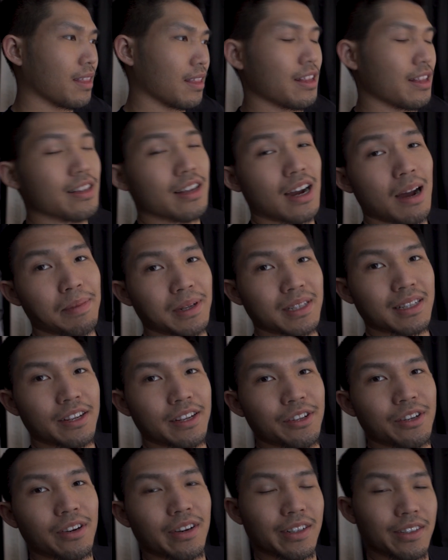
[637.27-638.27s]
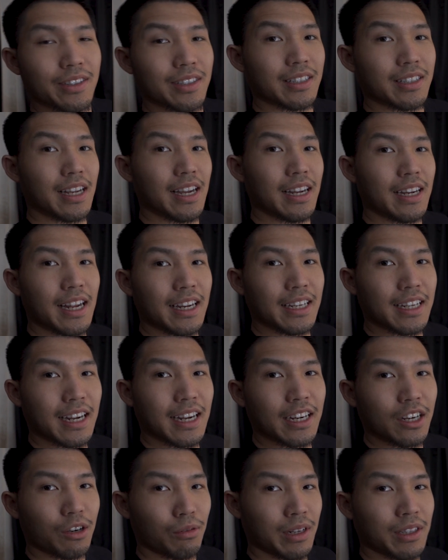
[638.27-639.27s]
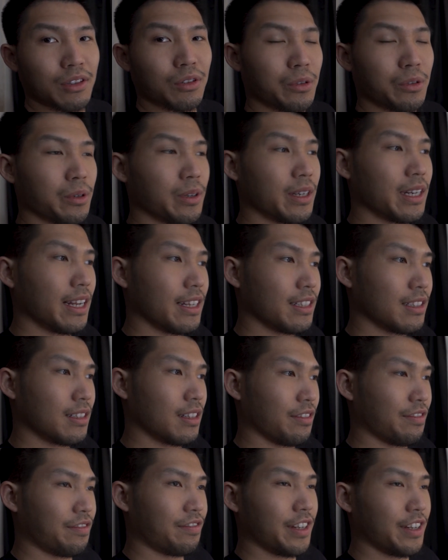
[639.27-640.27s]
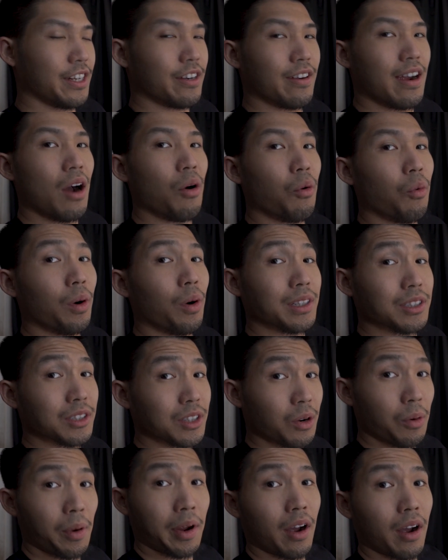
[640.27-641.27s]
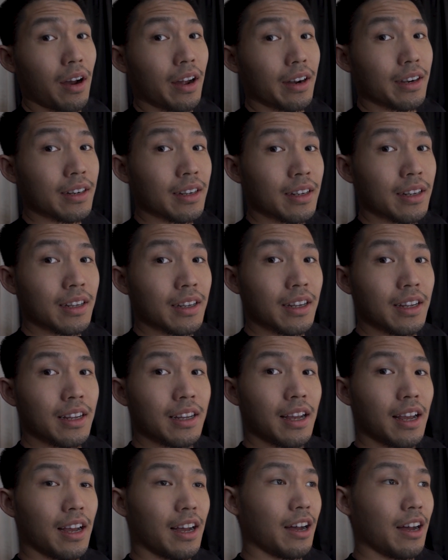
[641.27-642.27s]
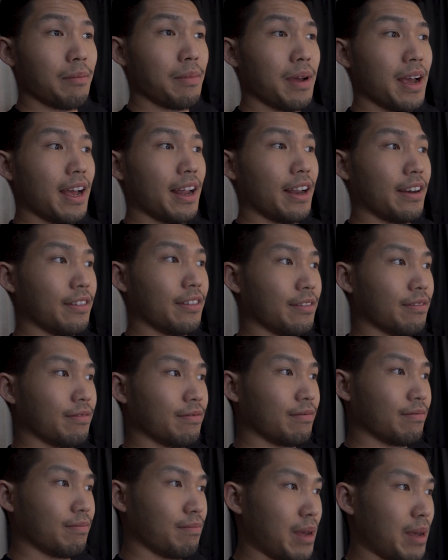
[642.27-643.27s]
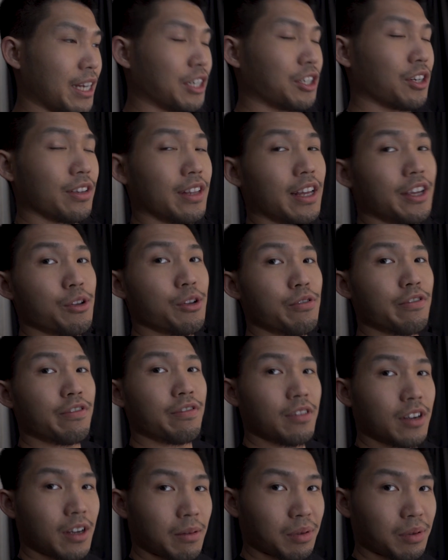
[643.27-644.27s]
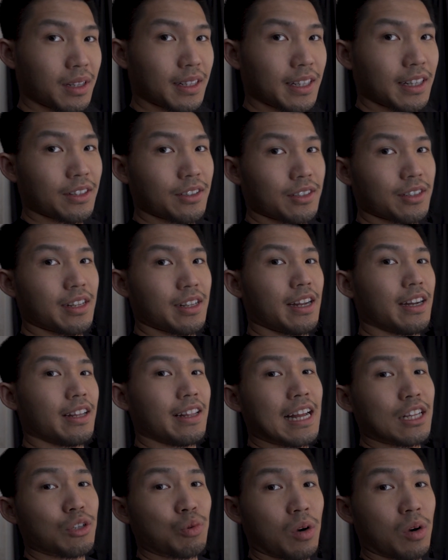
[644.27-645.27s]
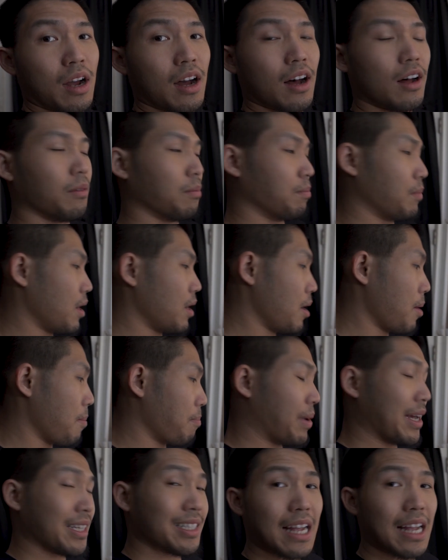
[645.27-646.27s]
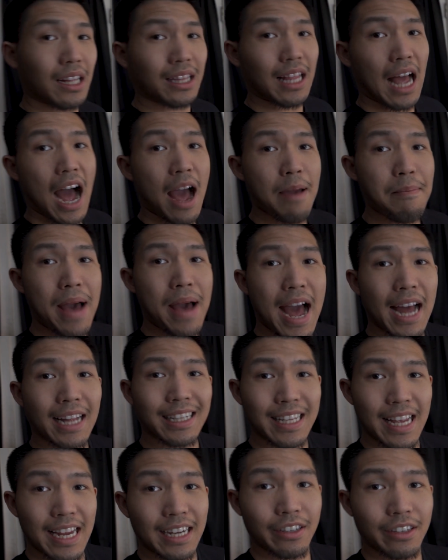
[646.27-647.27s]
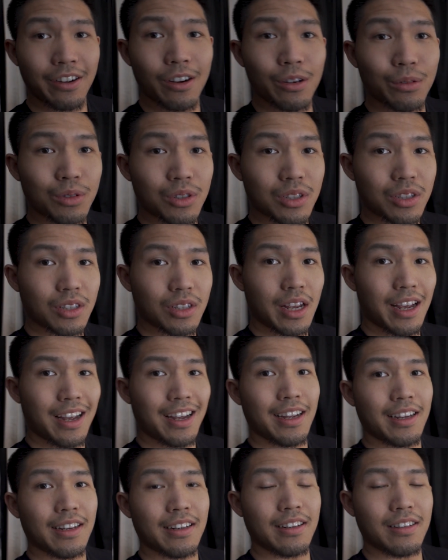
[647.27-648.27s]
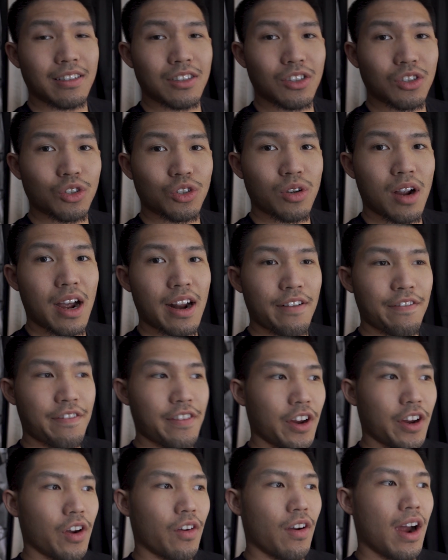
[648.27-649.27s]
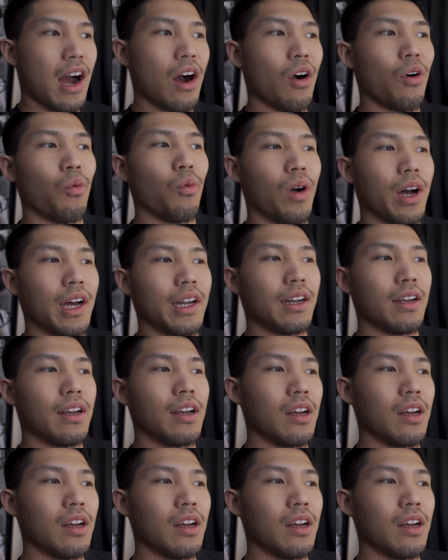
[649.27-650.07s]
the topics that you don't understand and kind of grit through it to figure out what's going on, and make sure that you completely understand. And that's where I'll bust out the iPad, take notes, and try to figure out what